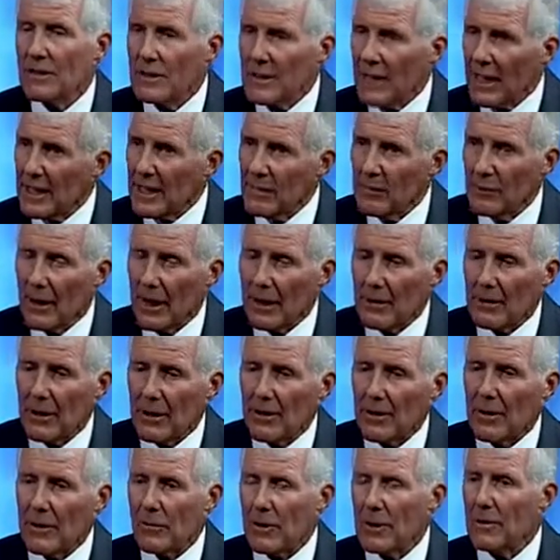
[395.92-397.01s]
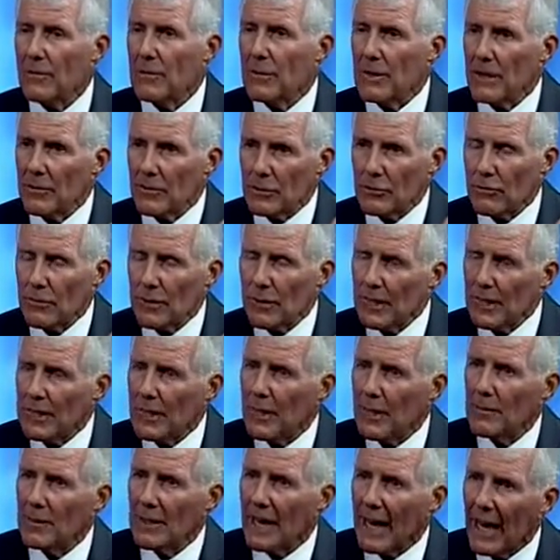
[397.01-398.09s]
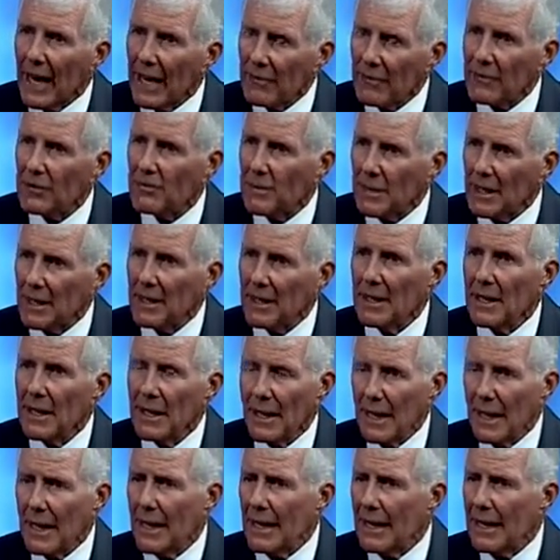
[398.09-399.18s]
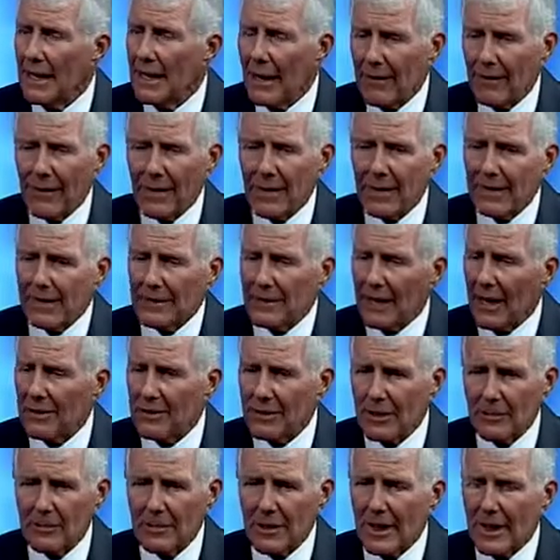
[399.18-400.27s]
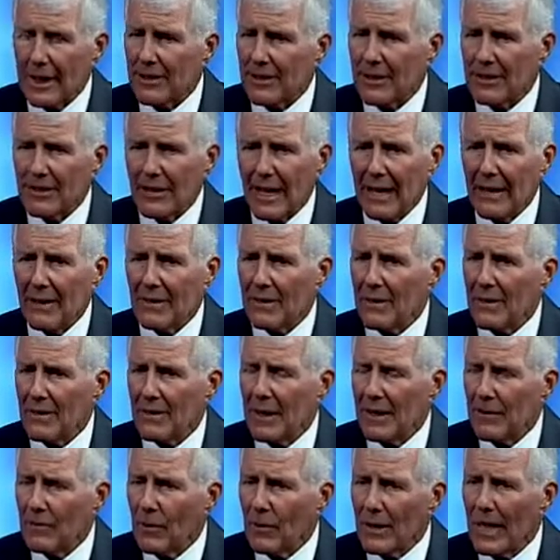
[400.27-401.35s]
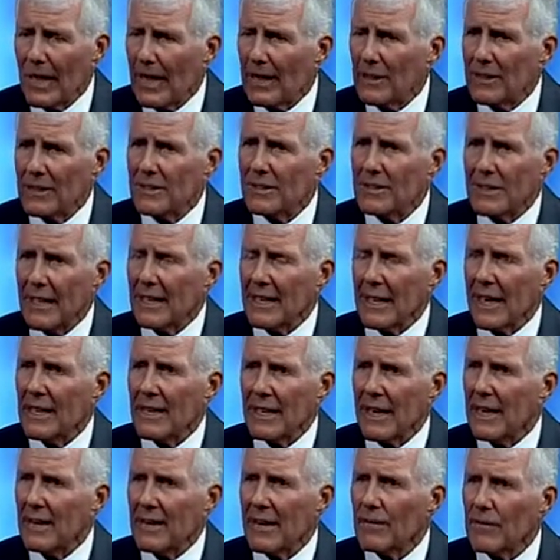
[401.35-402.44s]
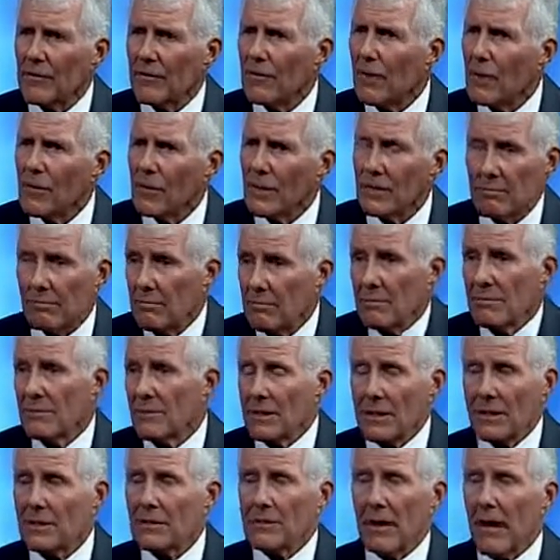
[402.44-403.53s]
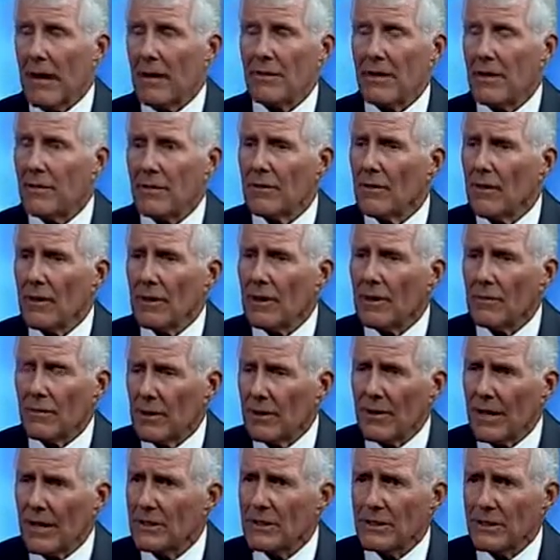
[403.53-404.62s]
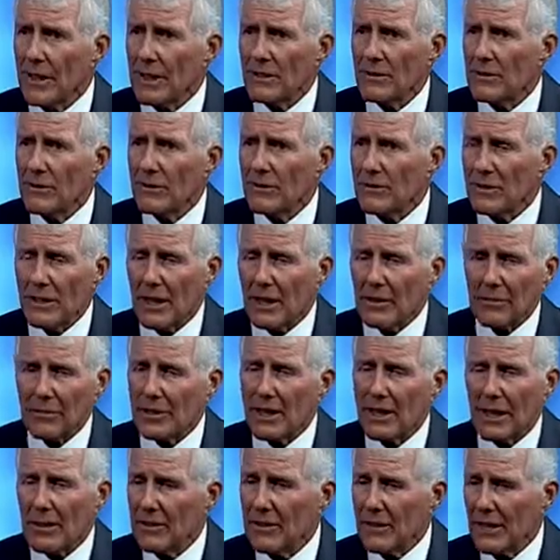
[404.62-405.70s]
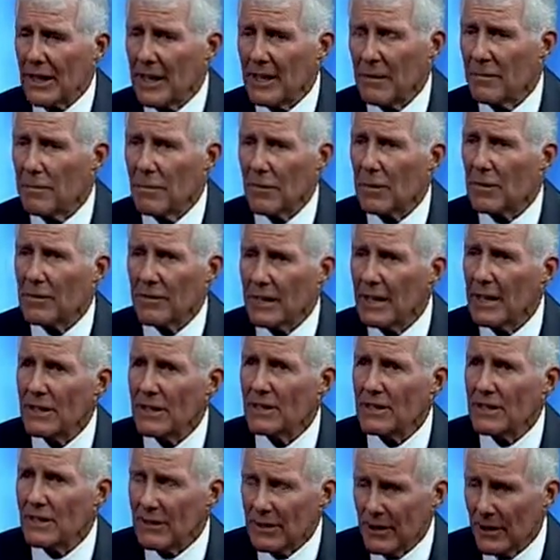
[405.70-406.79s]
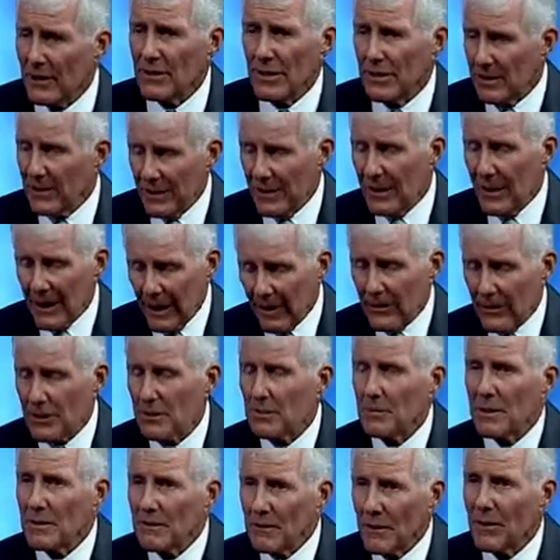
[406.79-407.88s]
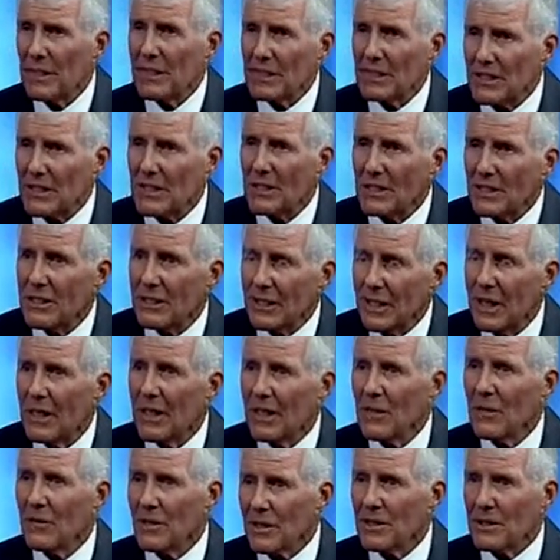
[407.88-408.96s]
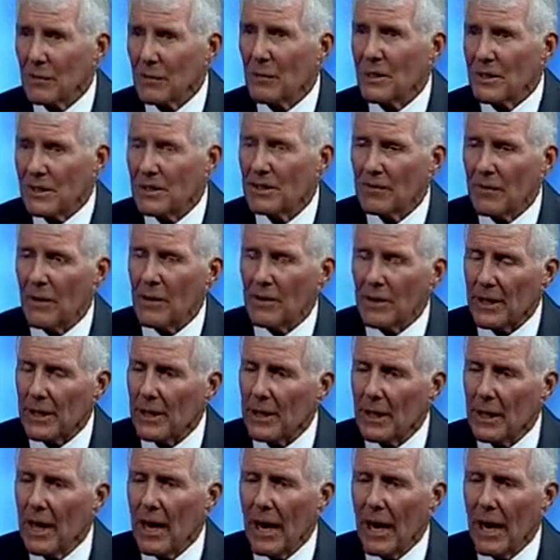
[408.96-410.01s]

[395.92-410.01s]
Second primary, when he was really coming after me, I think he's got something out there now, one ad saying I never voted. I never voted. Well, that's not true. Check with the Idaho County Board of Elections, and they'll tell you, yeah, Harold's been very consistent with his voting.